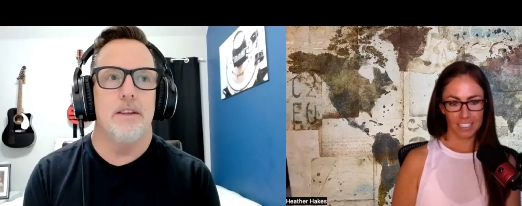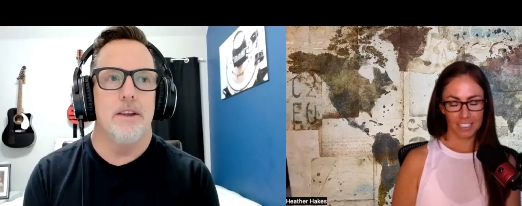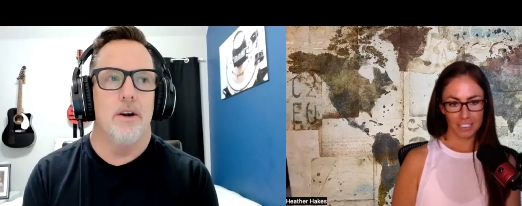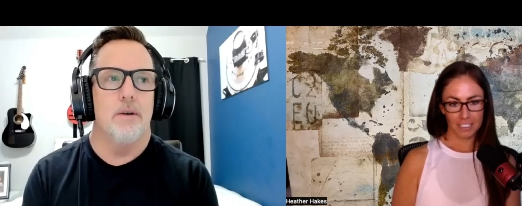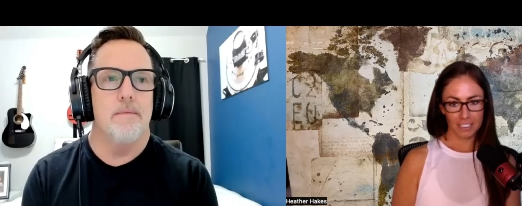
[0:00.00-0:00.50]

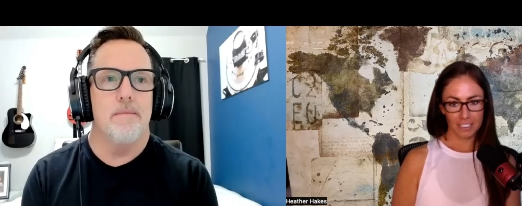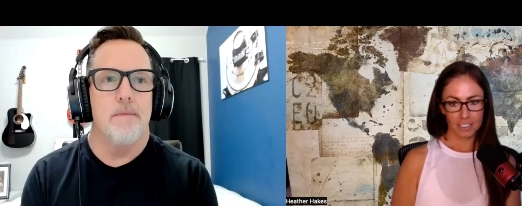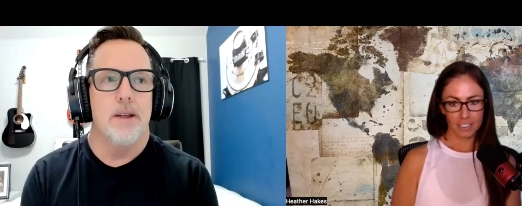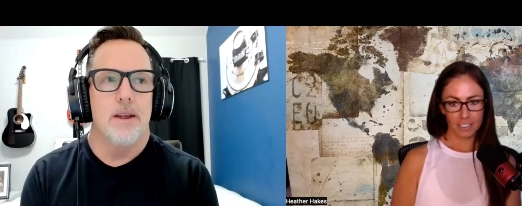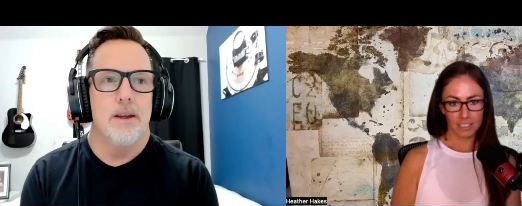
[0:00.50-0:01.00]
Speaker 1: you know,
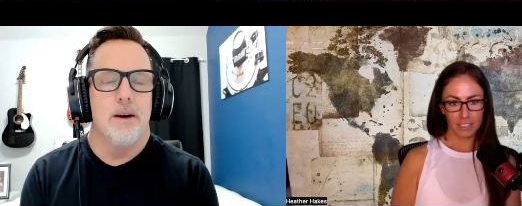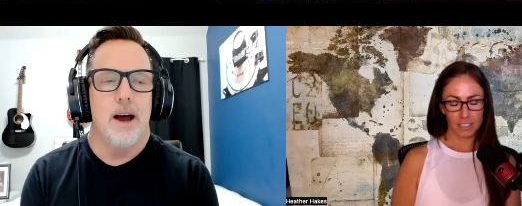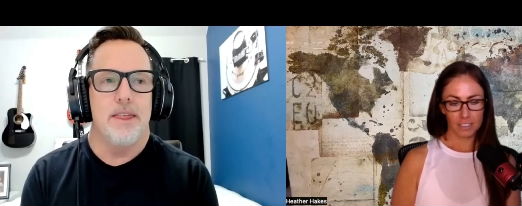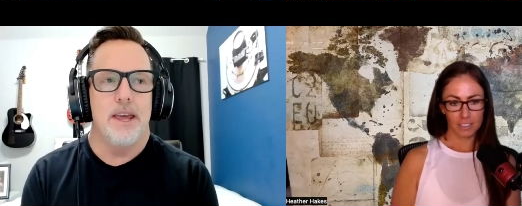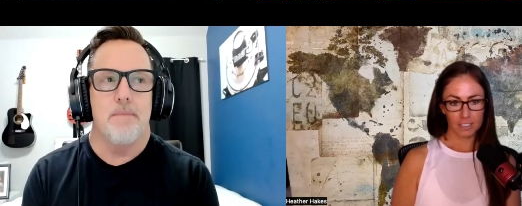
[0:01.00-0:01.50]

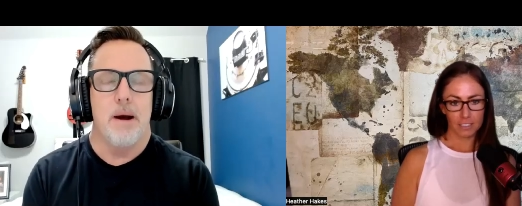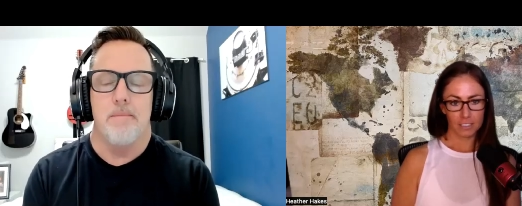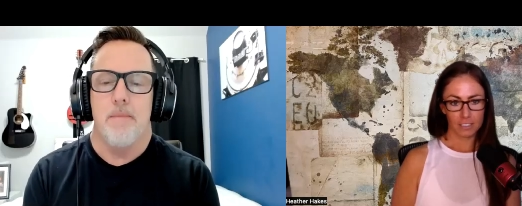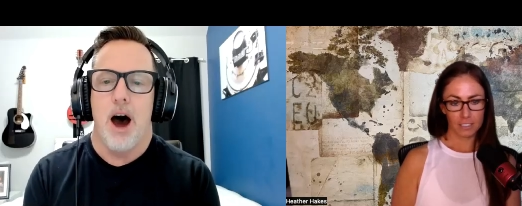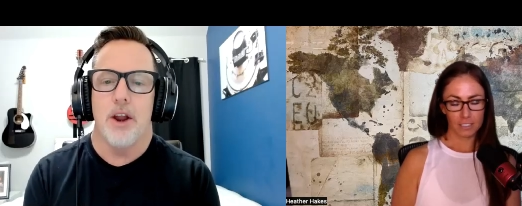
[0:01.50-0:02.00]
I think my
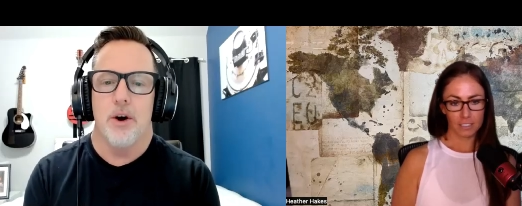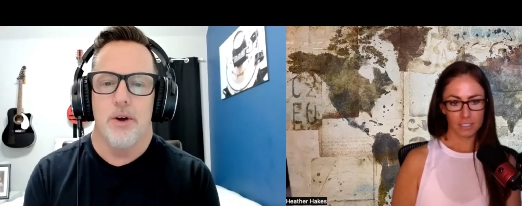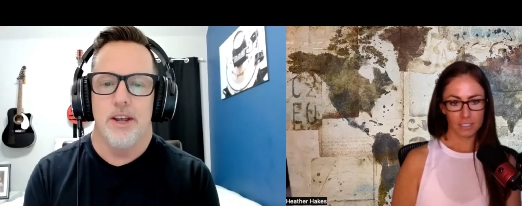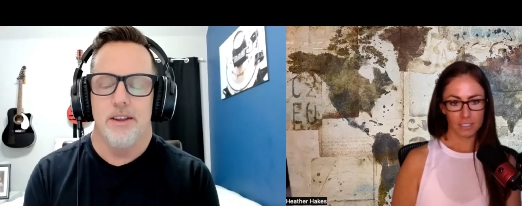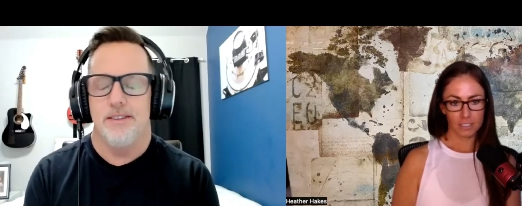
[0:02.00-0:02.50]
motto,
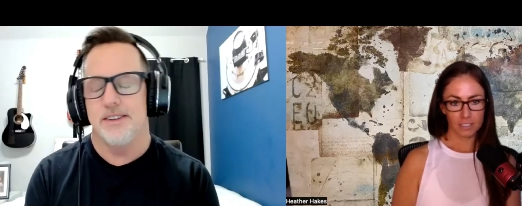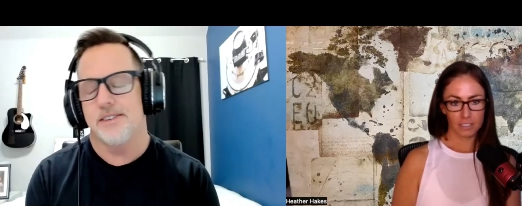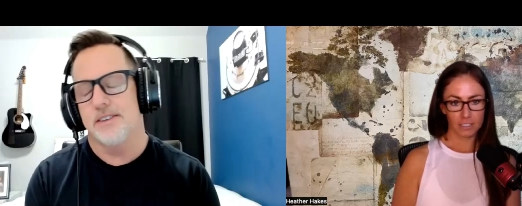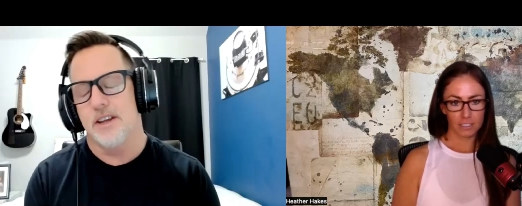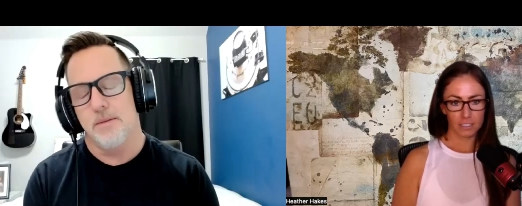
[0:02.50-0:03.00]
is, this
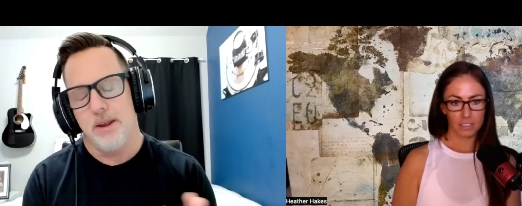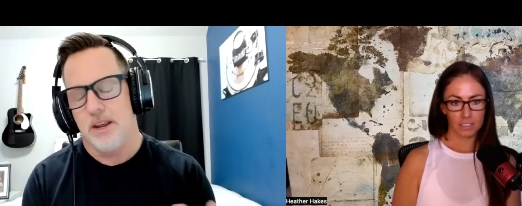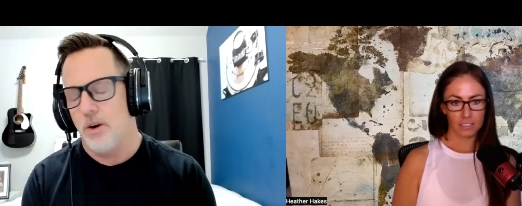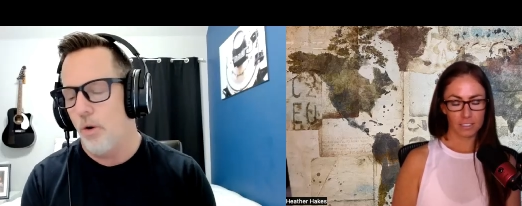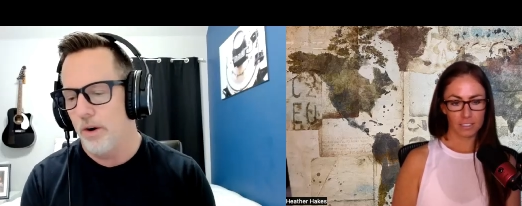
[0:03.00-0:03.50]
is going to be
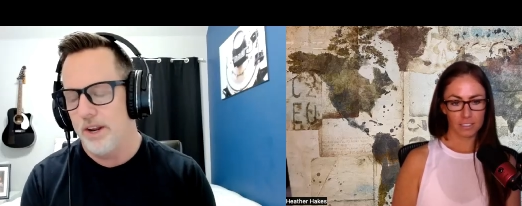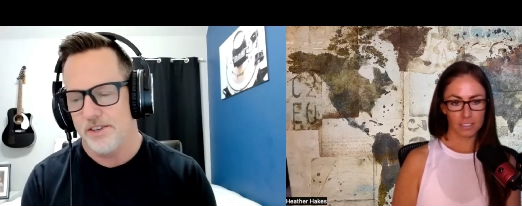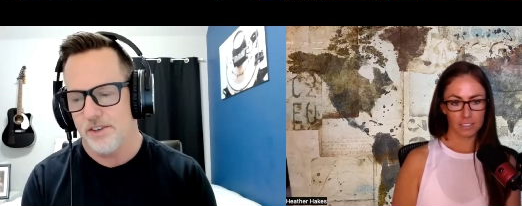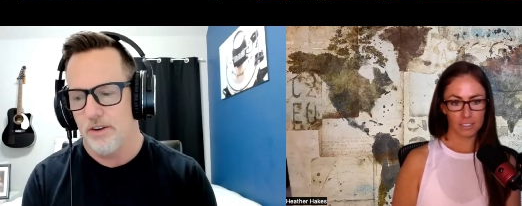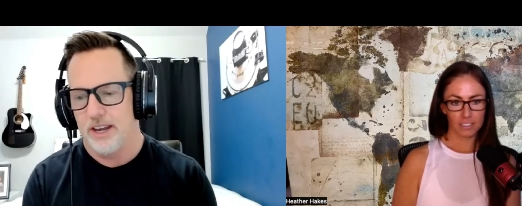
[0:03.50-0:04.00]
corny
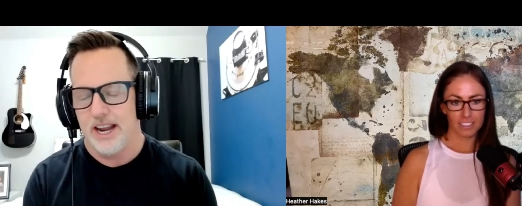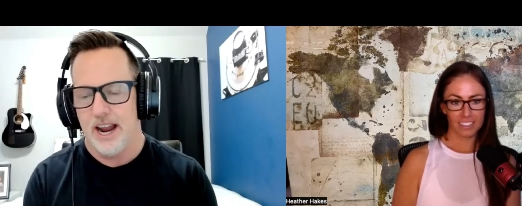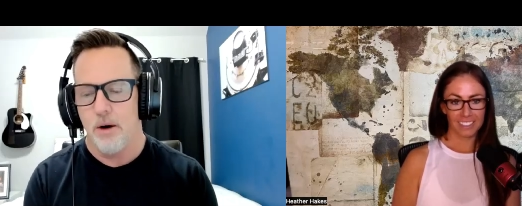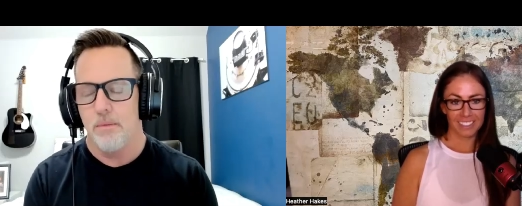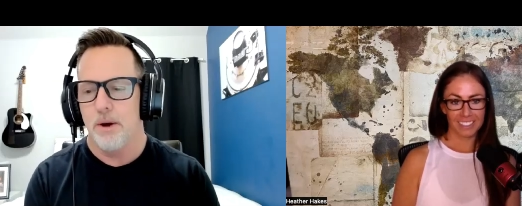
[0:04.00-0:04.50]
as all get
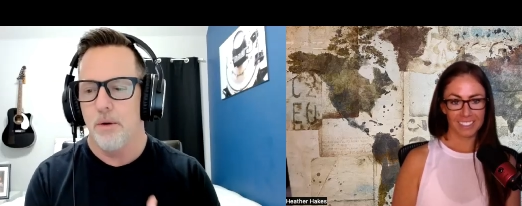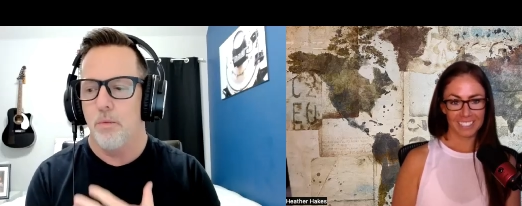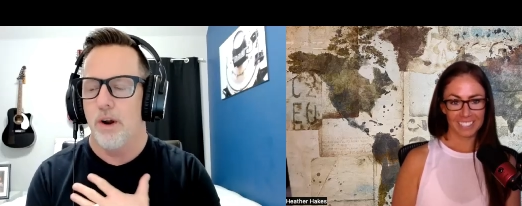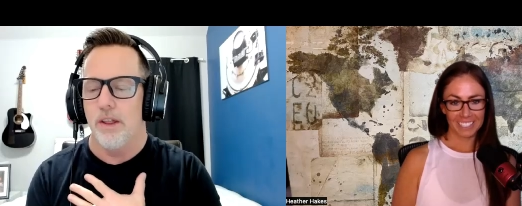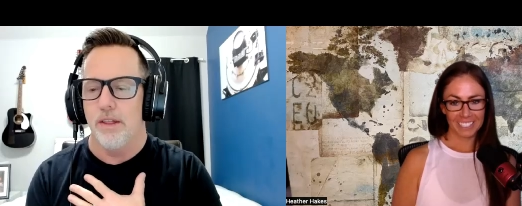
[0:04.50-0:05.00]
out, but
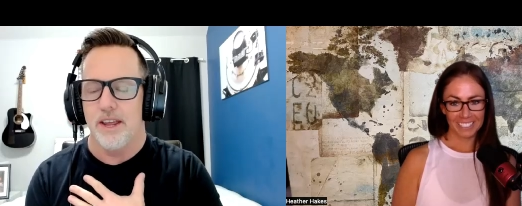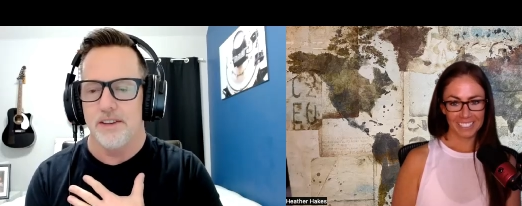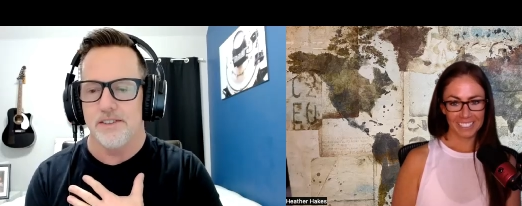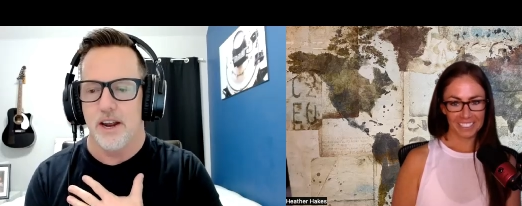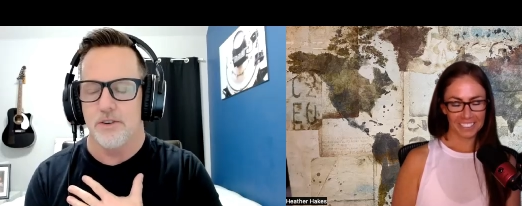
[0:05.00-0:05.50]
one of the
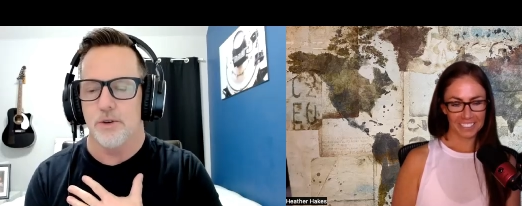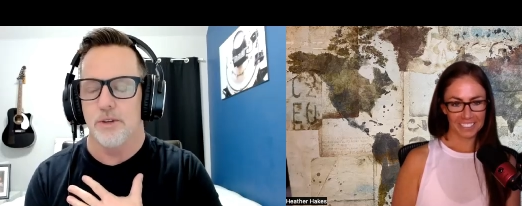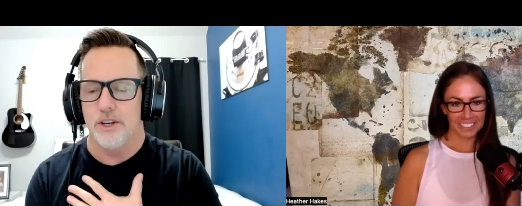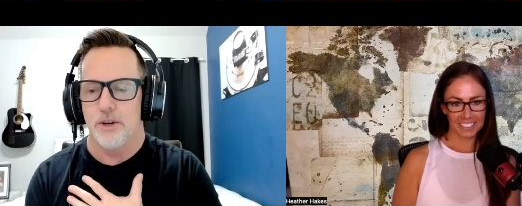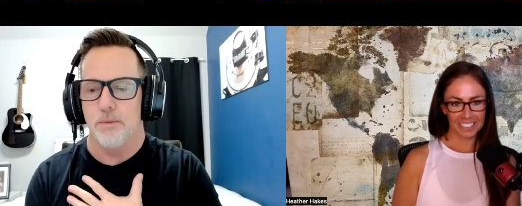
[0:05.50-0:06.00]
things that I
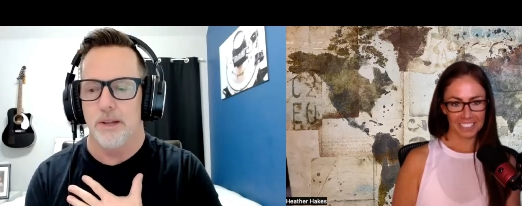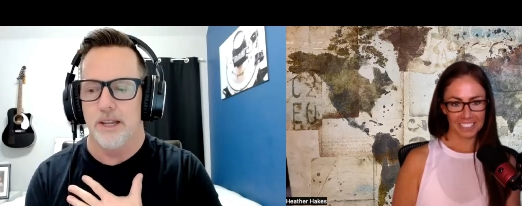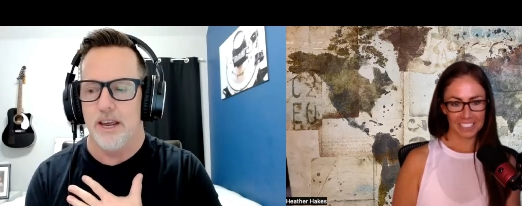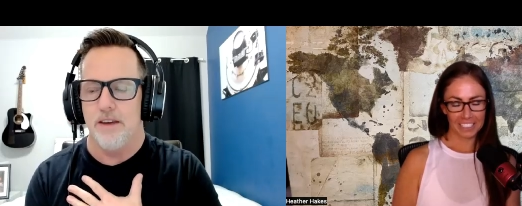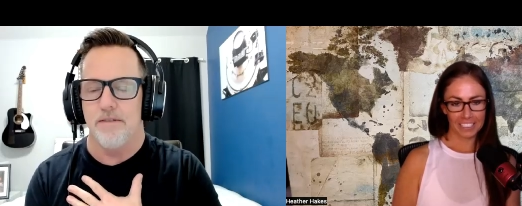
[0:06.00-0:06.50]
truly do
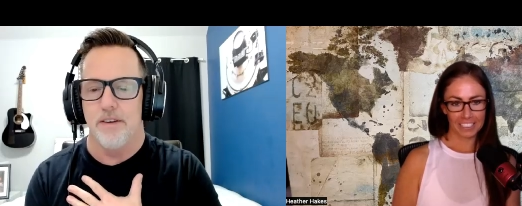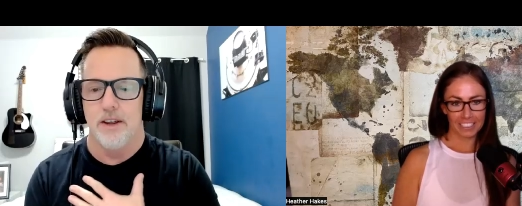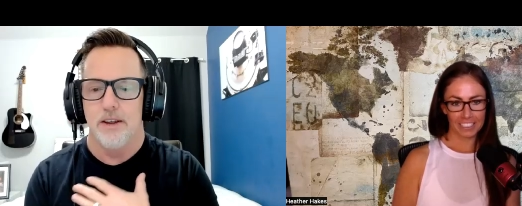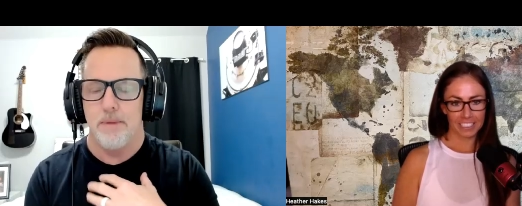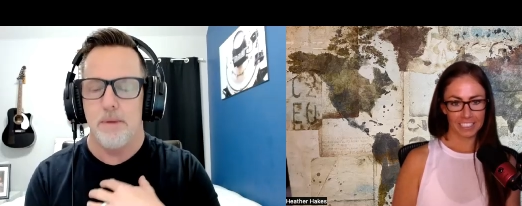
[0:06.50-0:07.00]
believe,
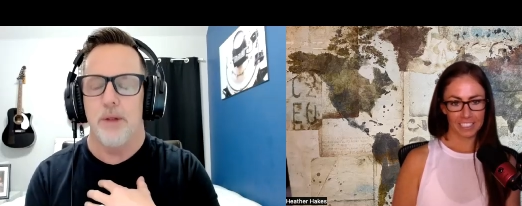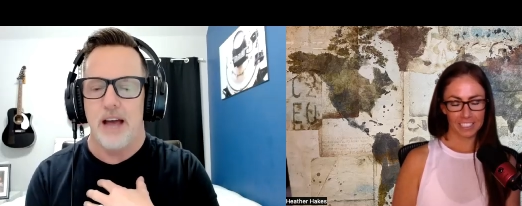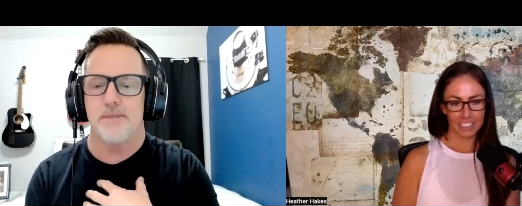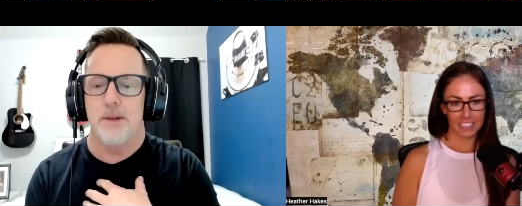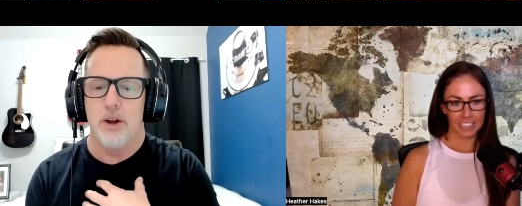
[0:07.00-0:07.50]
people
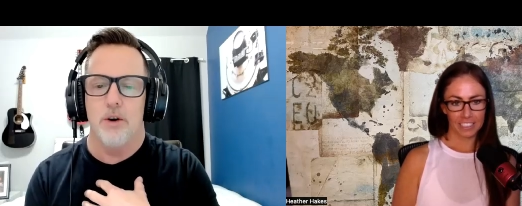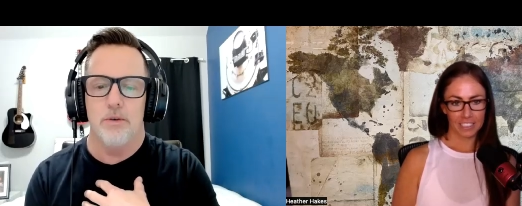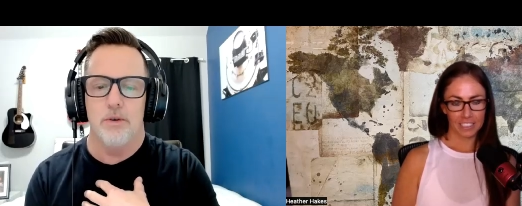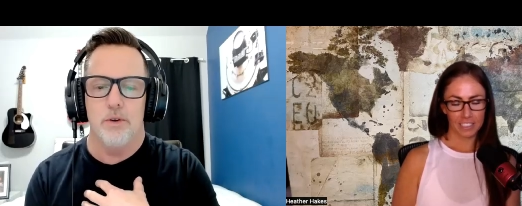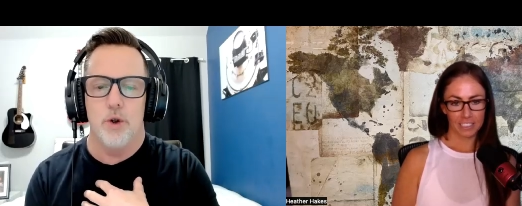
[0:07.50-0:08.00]
ask me, you know,
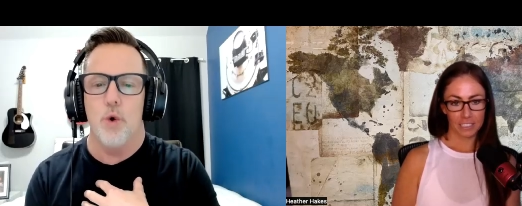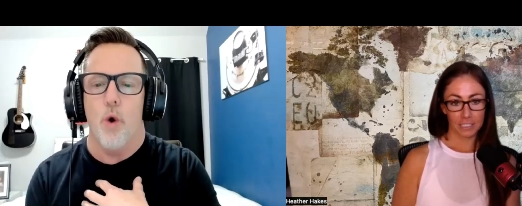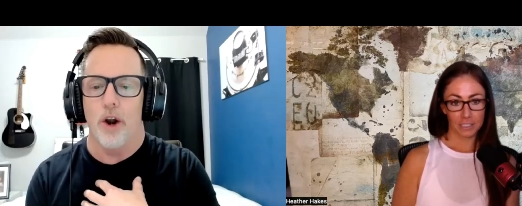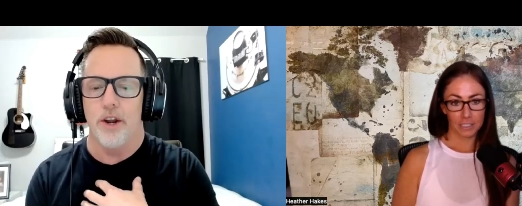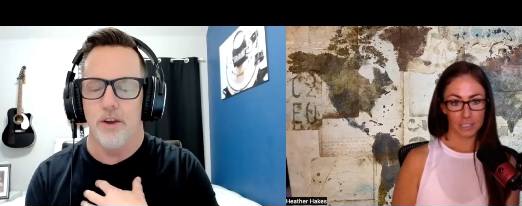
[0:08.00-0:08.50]
who
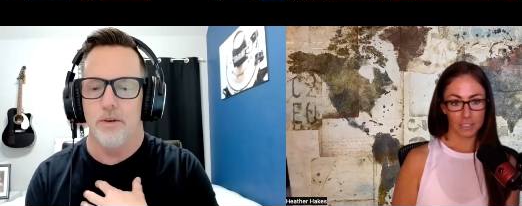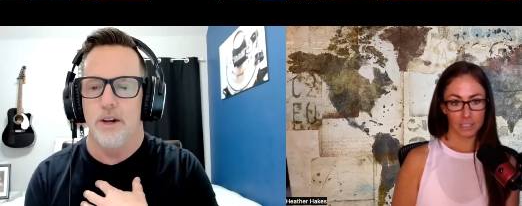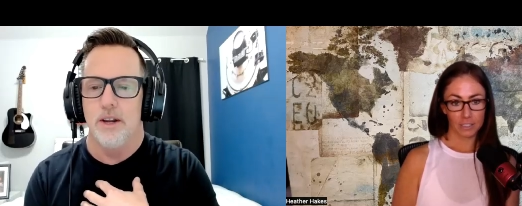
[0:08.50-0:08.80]
are you?